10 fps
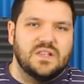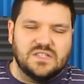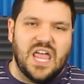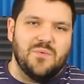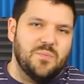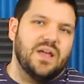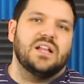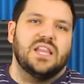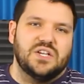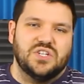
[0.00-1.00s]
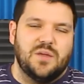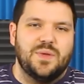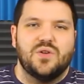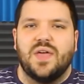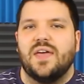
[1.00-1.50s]
this game in my collection. I'd
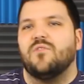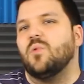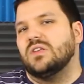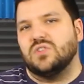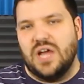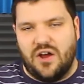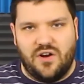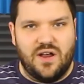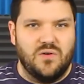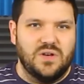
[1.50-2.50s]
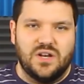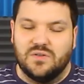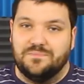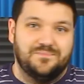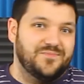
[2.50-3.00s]
be okay if Wes or Aaron owned it,
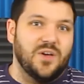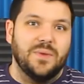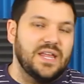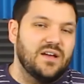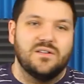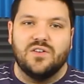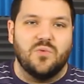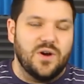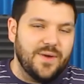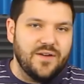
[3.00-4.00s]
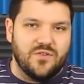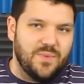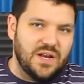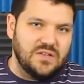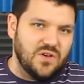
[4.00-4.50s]
or somebody, one of my other
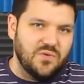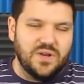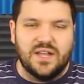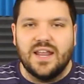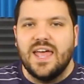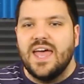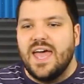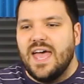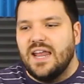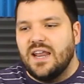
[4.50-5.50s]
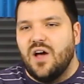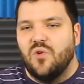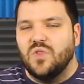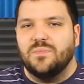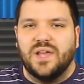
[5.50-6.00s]
buddies owned it, and
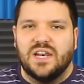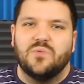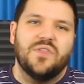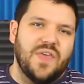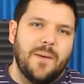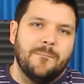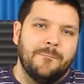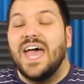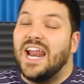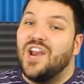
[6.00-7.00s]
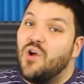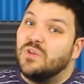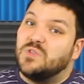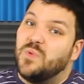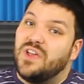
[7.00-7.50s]
only played it with them. And I know
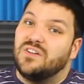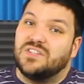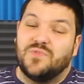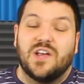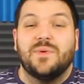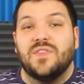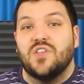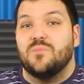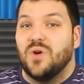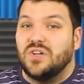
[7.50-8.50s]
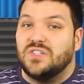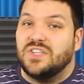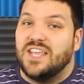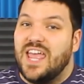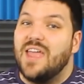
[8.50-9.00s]
it's weird to recommend that you purchase a
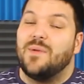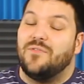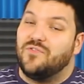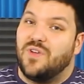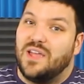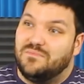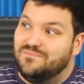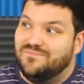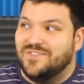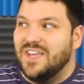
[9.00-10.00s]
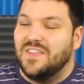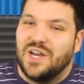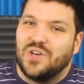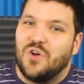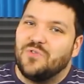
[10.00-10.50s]
game after I say that
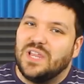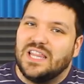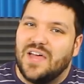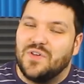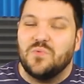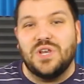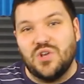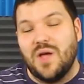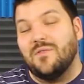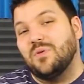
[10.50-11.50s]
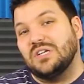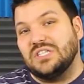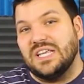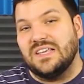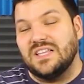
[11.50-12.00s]
I don't really love it. We do have a purchase
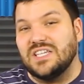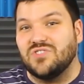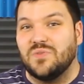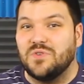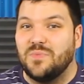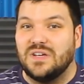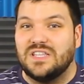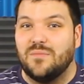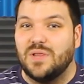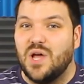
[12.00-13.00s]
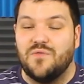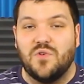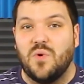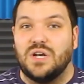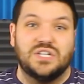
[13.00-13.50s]
link in the description box down below if
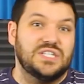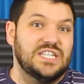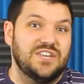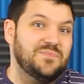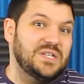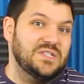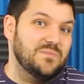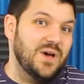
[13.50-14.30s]
you want to just give me some